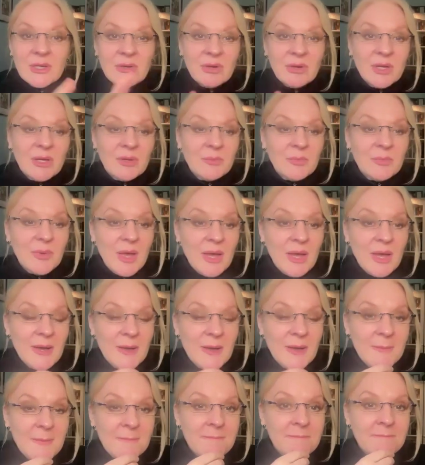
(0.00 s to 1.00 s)
group
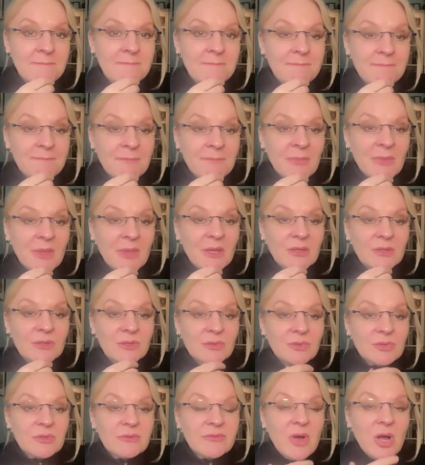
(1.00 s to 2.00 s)

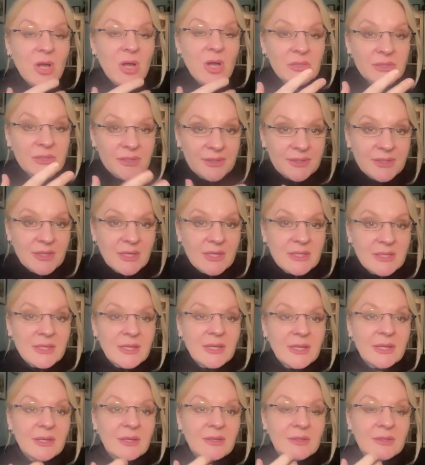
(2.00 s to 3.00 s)
sort of altered state
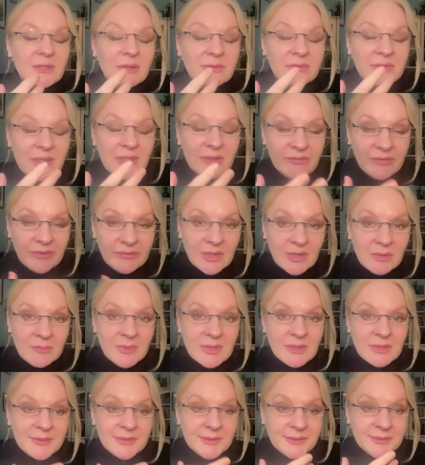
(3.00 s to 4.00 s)
healing. Is obviously 15
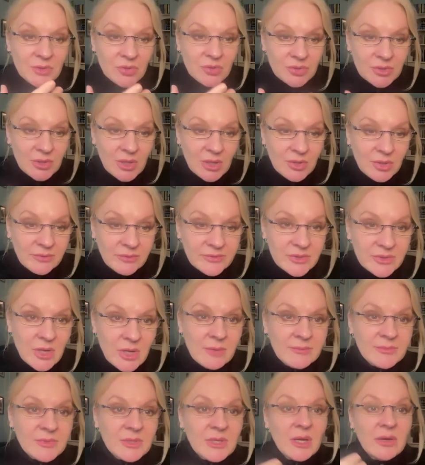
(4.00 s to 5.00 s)
minutes is not enough
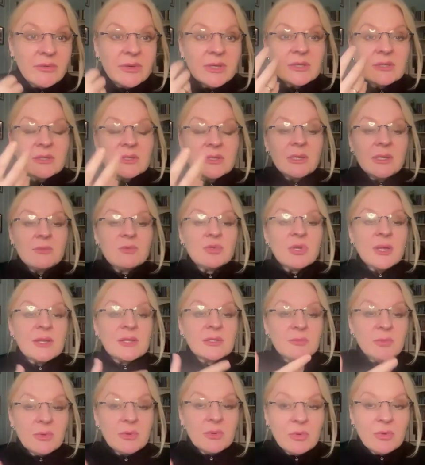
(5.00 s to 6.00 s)
time to go into deep
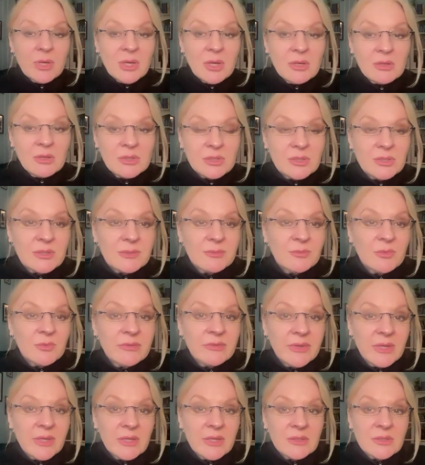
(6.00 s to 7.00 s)
trance, but we're going to just
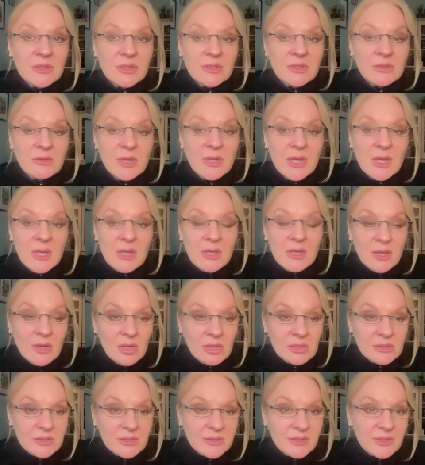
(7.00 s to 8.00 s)
move into the
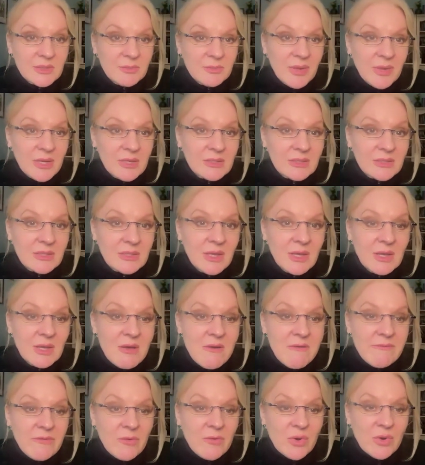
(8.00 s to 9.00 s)
altered space
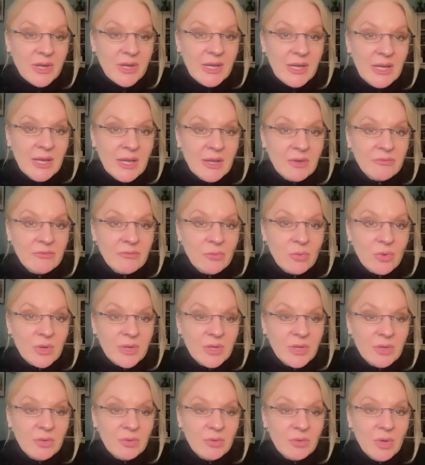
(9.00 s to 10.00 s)
for healing for
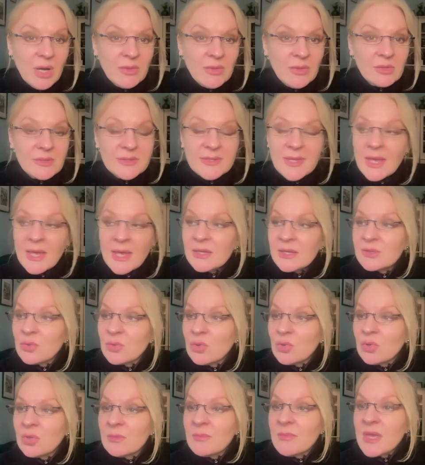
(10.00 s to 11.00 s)
you, others, and
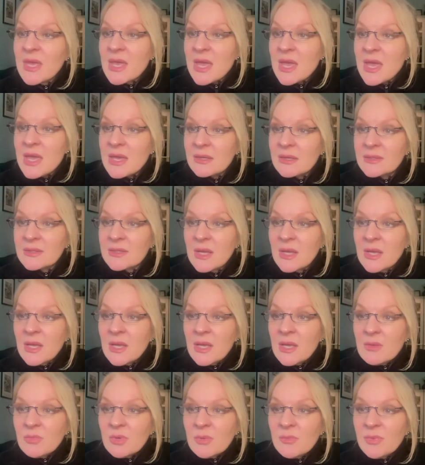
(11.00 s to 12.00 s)
all beings.
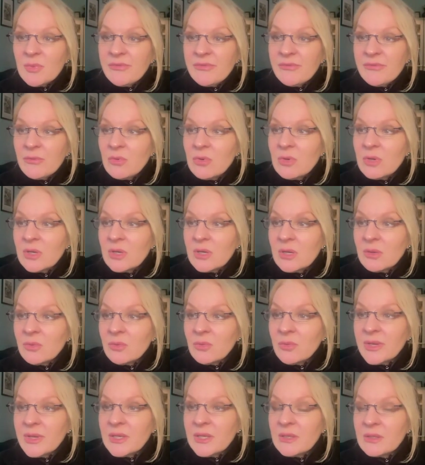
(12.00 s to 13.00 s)
But before
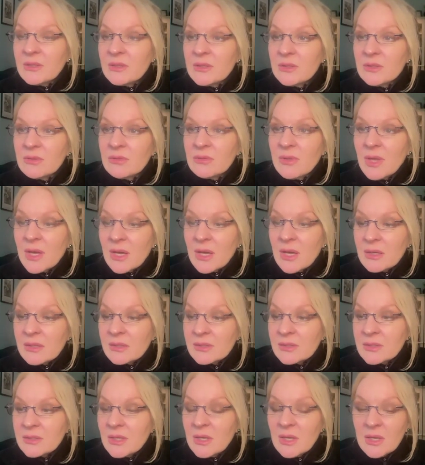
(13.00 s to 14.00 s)
we do
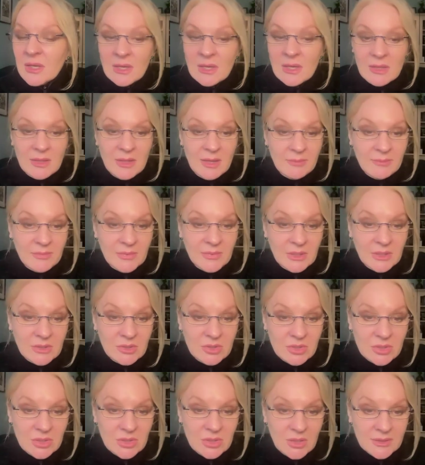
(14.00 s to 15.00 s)
that, let me
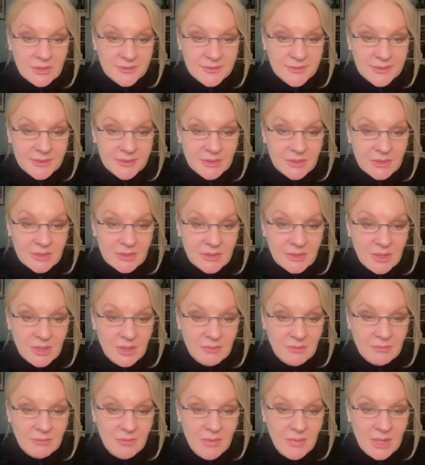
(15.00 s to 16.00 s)
just
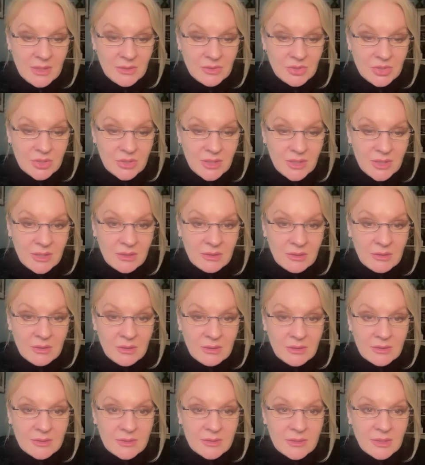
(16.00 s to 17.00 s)
mention
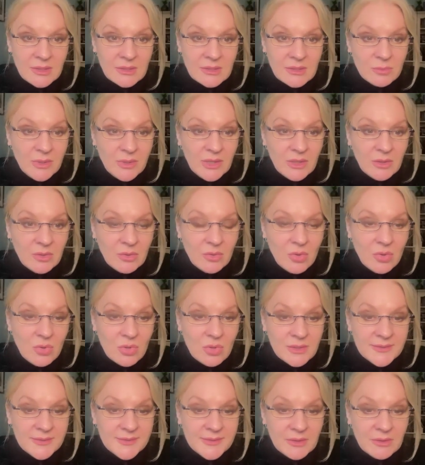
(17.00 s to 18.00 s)
the 6-week
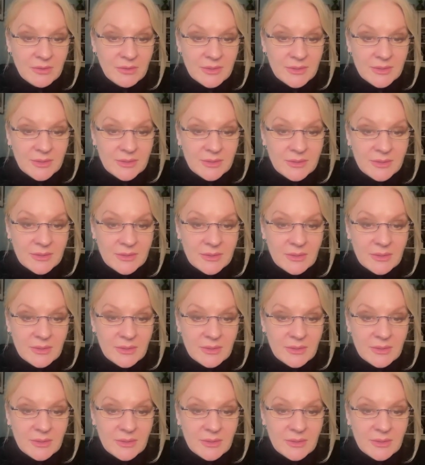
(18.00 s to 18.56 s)
course. So this is the